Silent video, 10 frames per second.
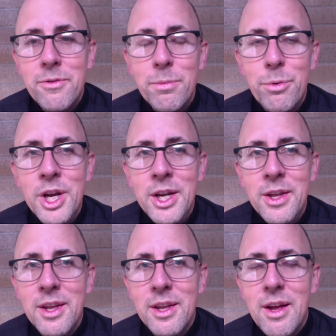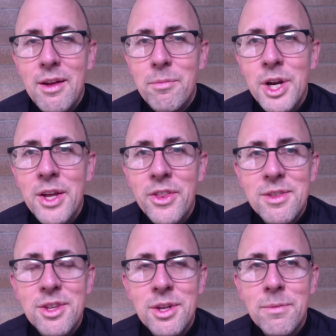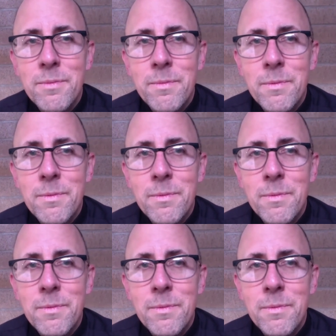bringing a